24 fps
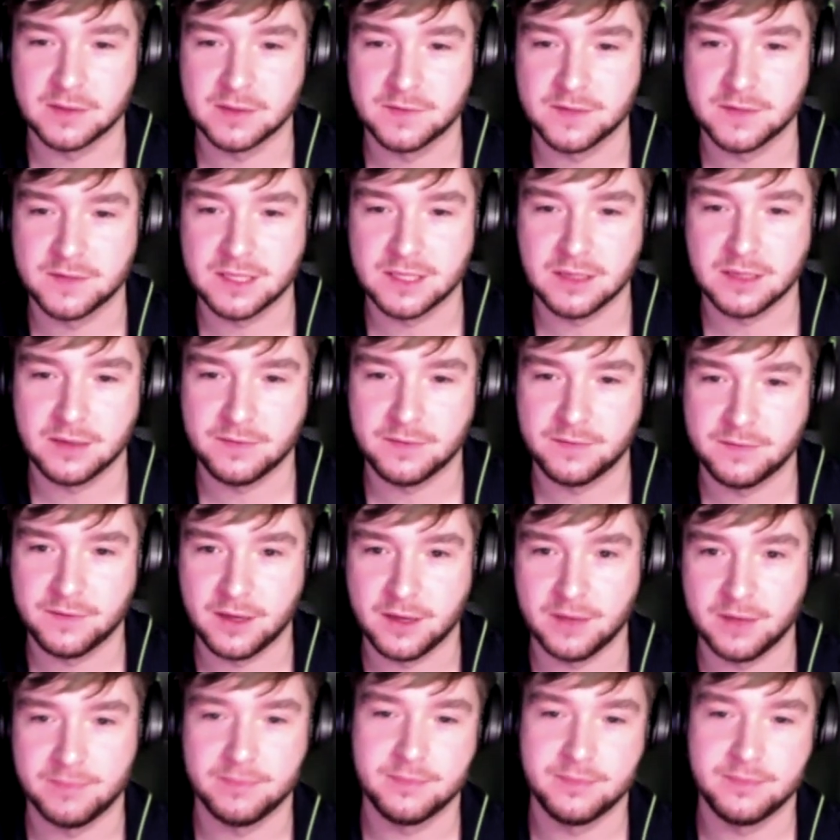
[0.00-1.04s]
For
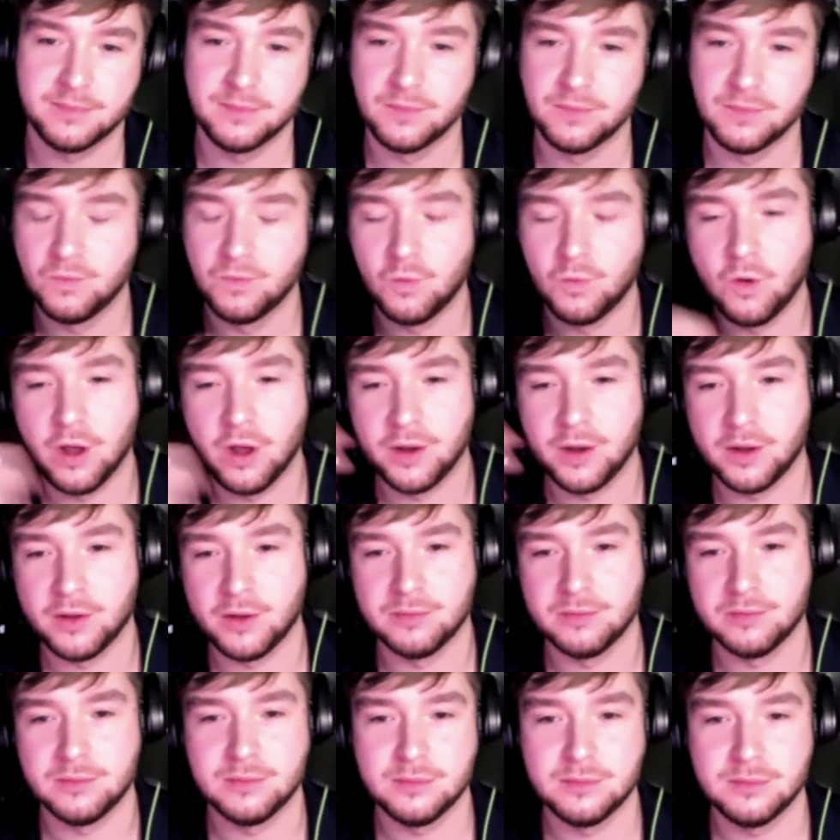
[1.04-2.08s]
one
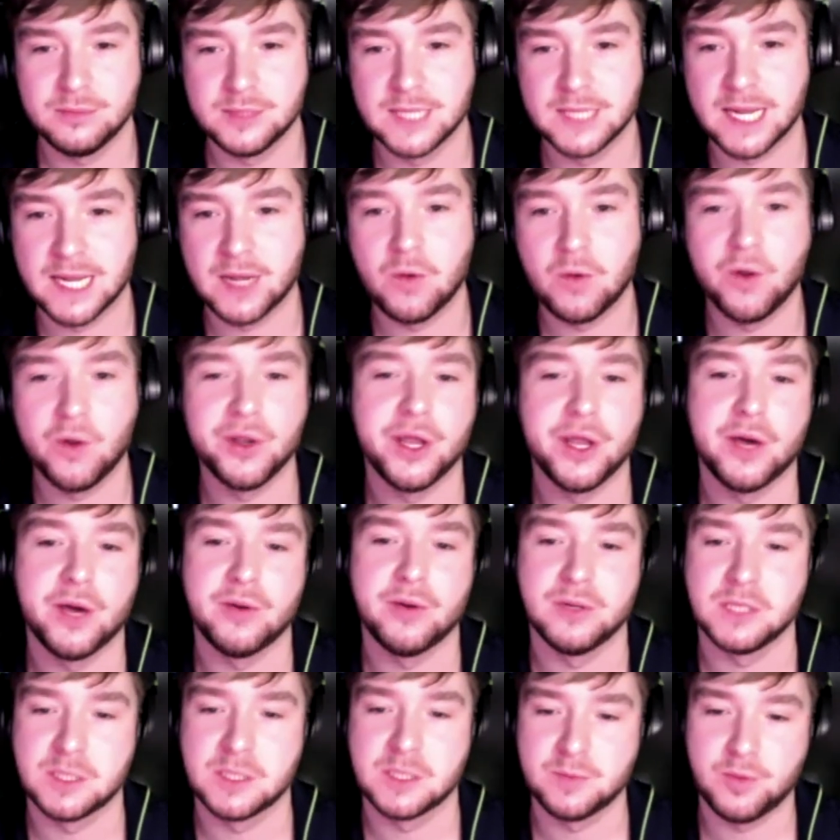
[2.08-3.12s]
on taekwondo
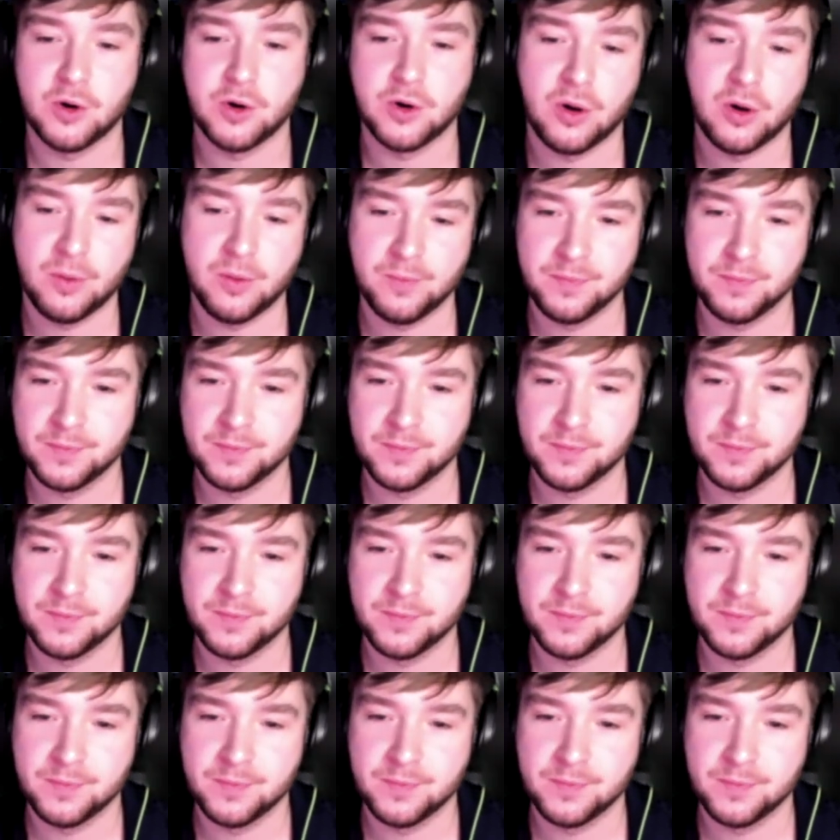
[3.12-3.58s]
and sport,